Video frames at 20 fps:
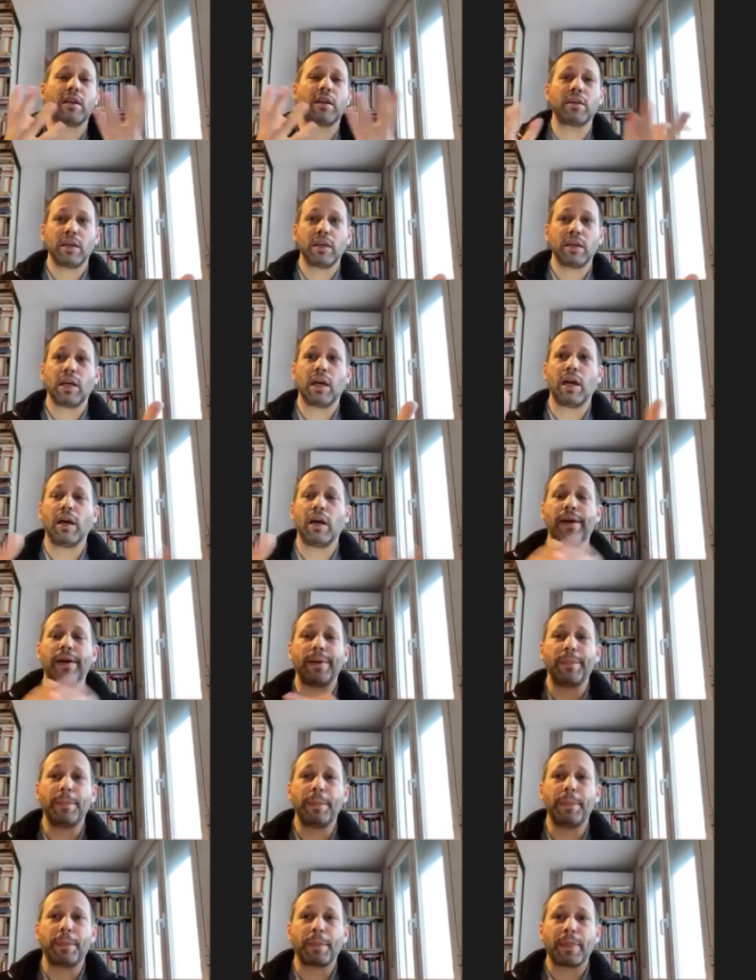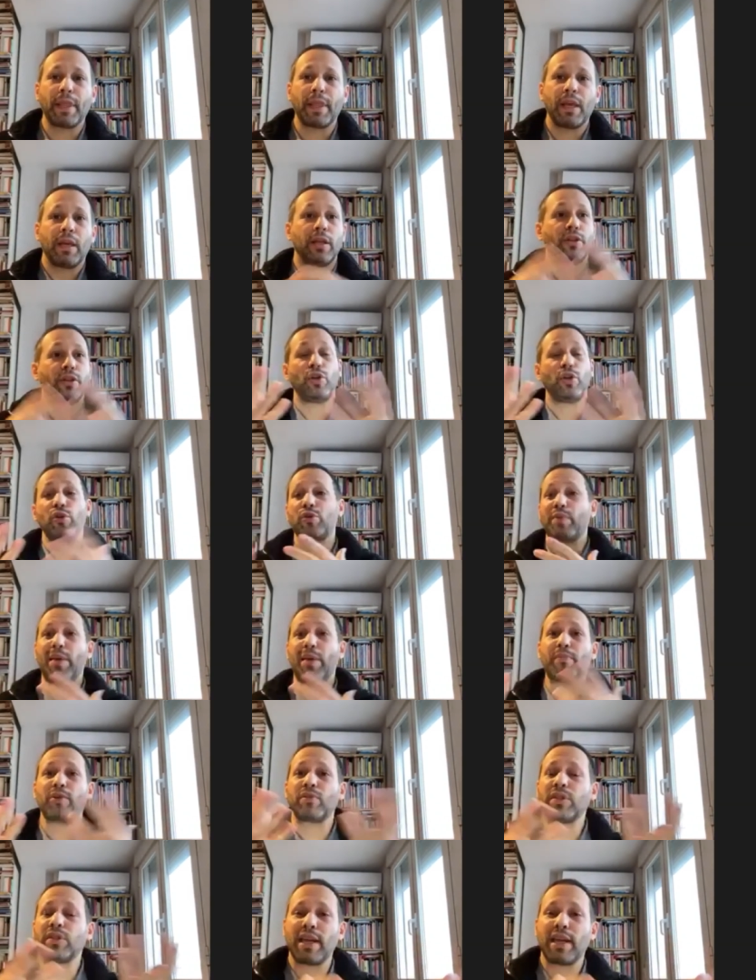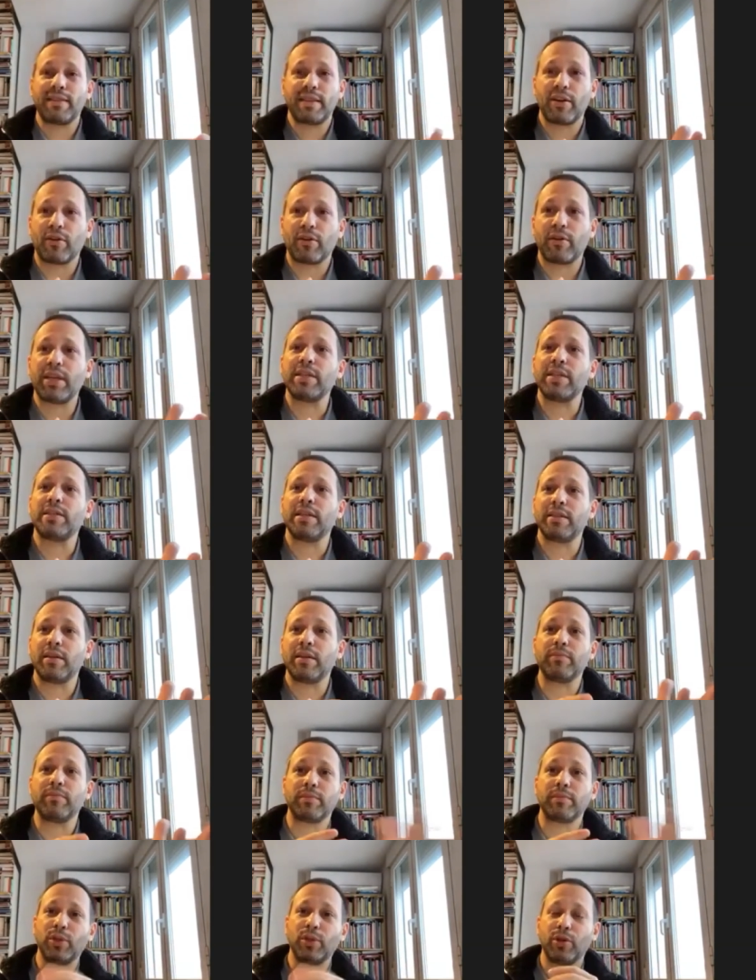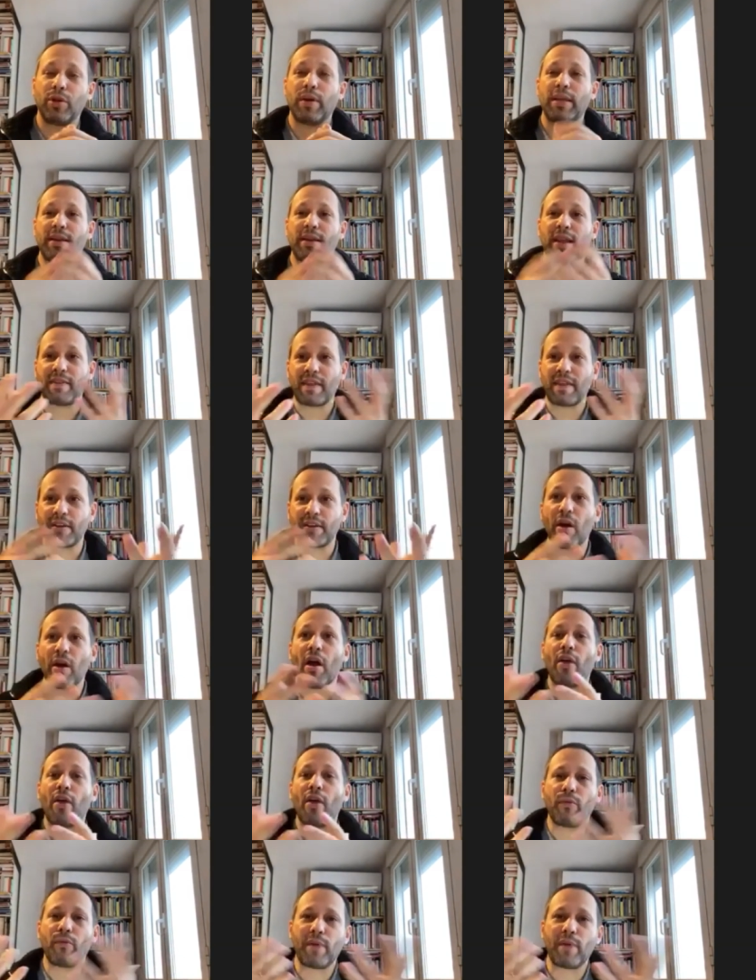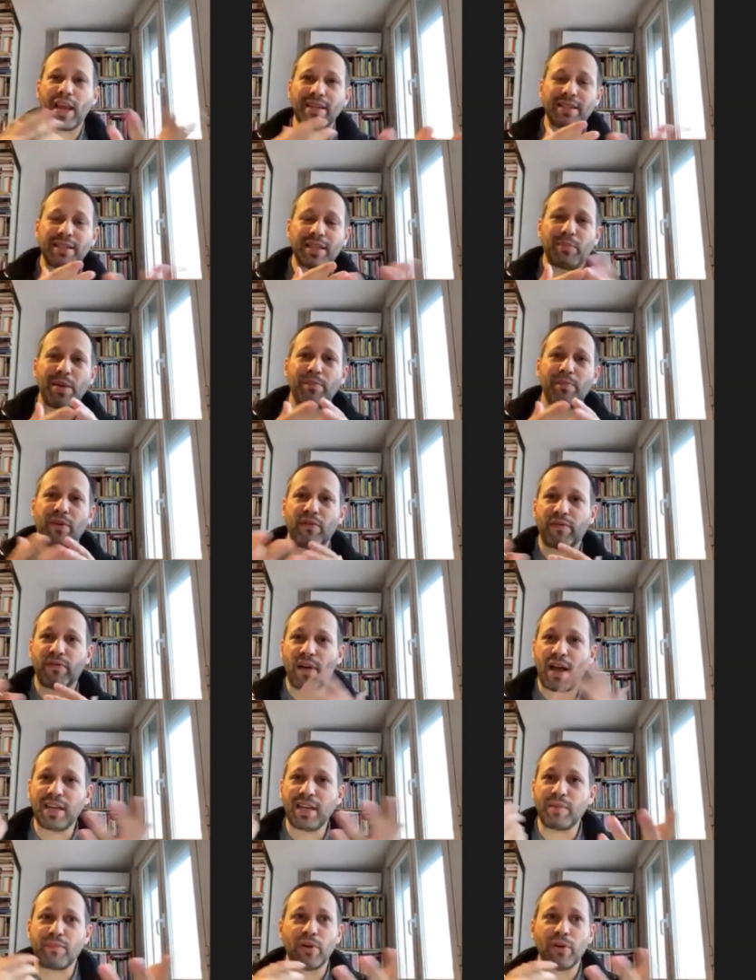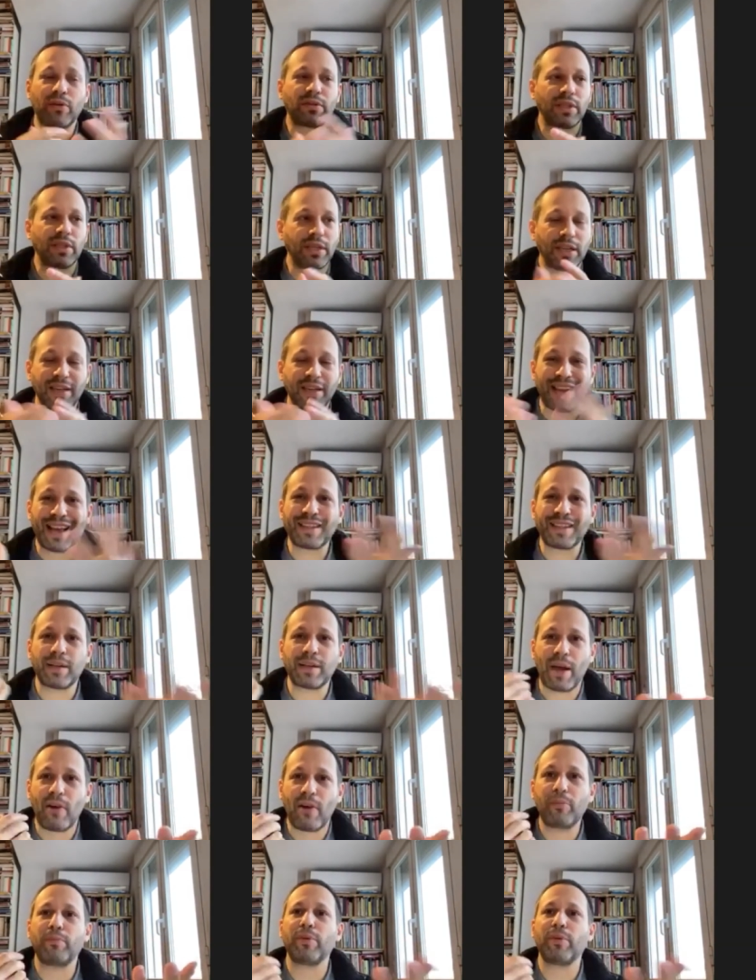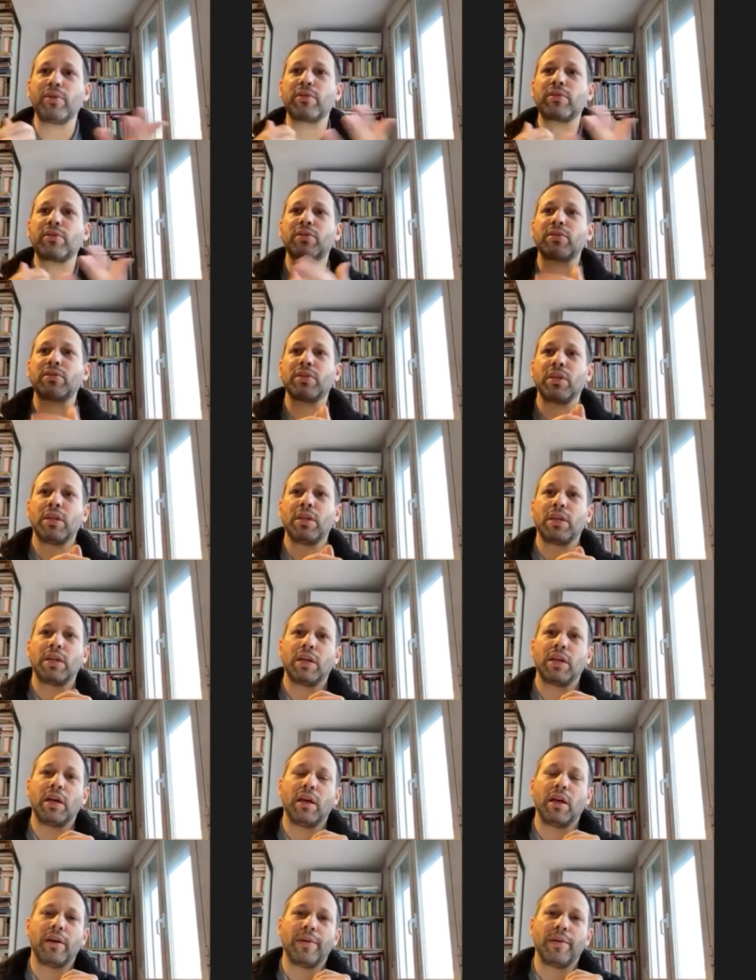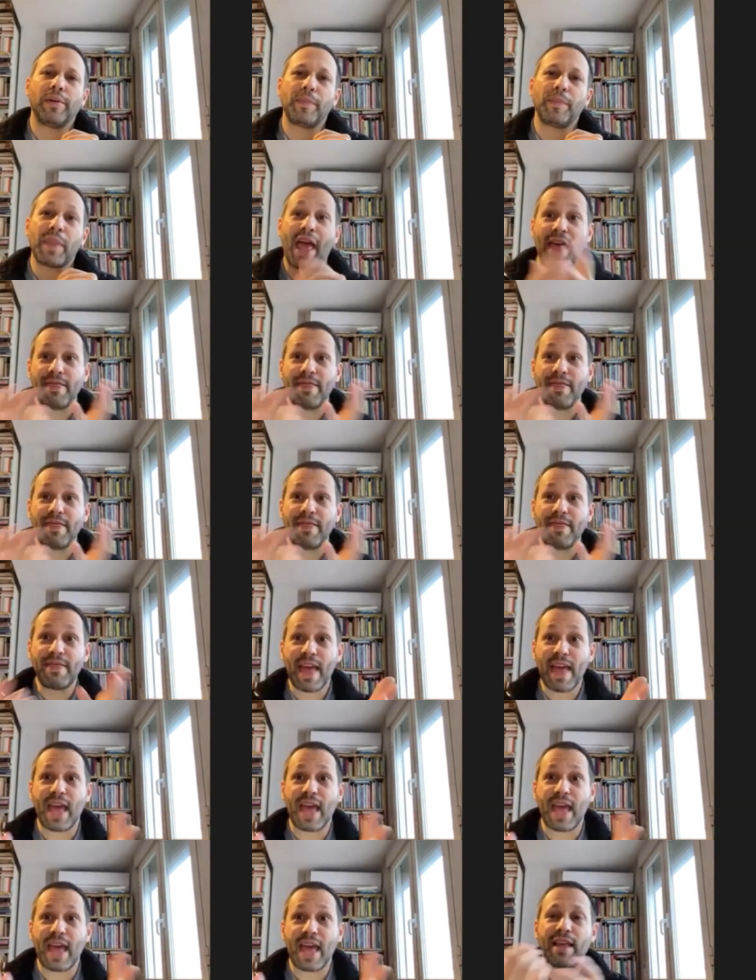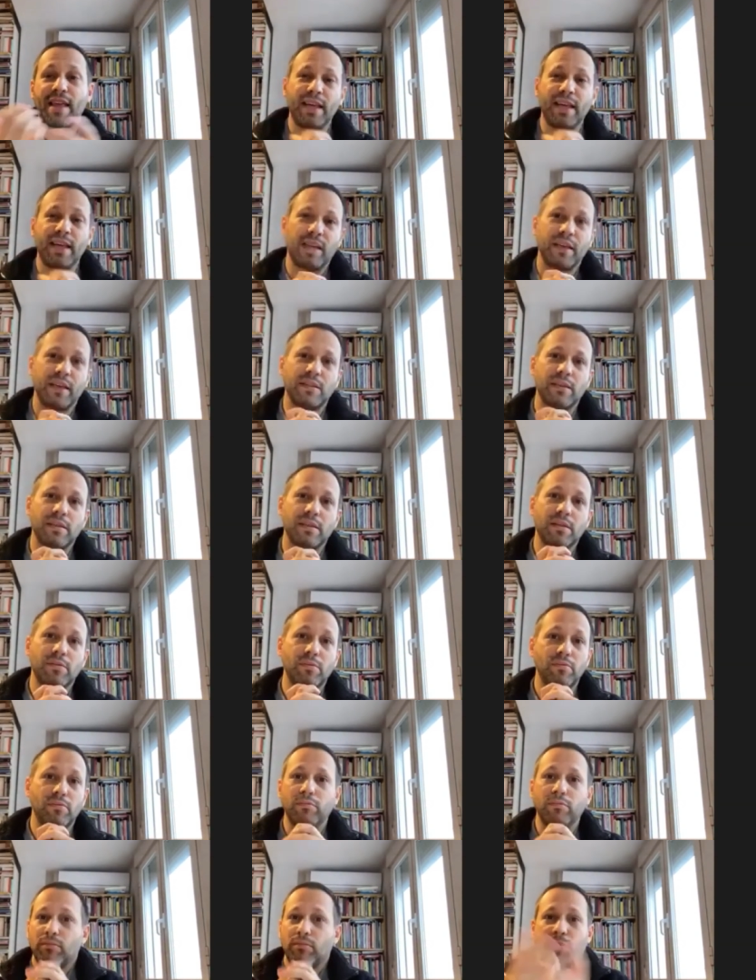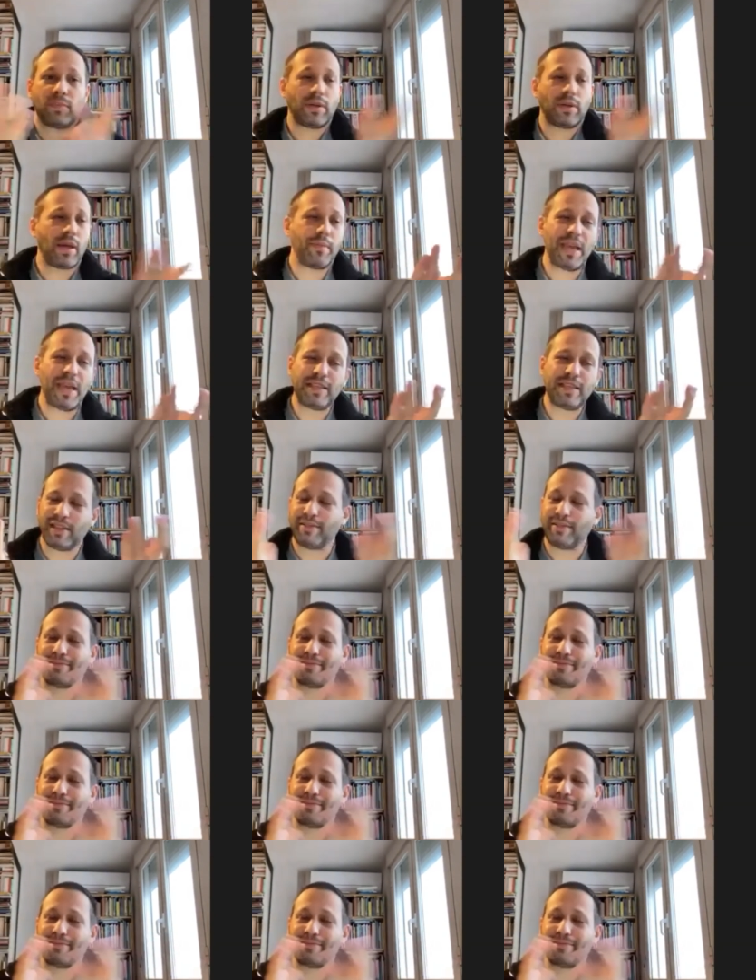the newspapers to get their criticism, you know, and that there are other ways that people find books and connect about books. And that I think is amazing.